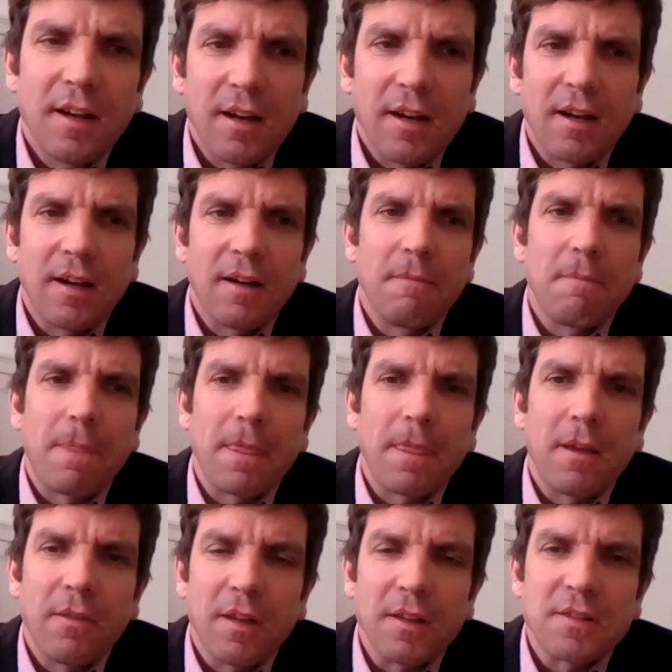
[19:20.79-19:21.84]

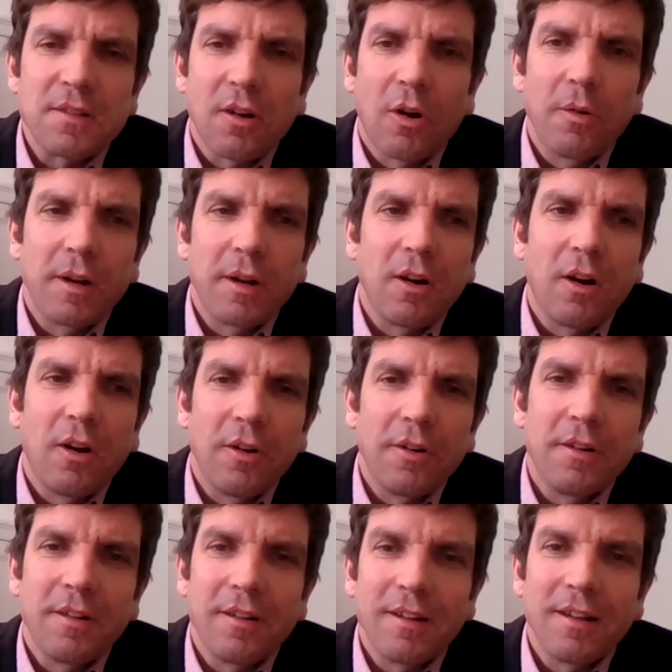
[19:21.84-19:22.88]
um, that's going
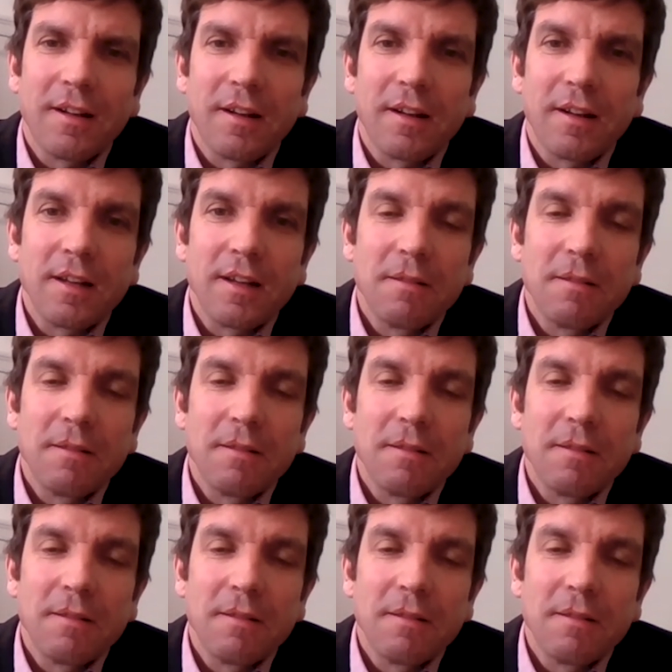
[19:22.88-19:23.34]
on uh,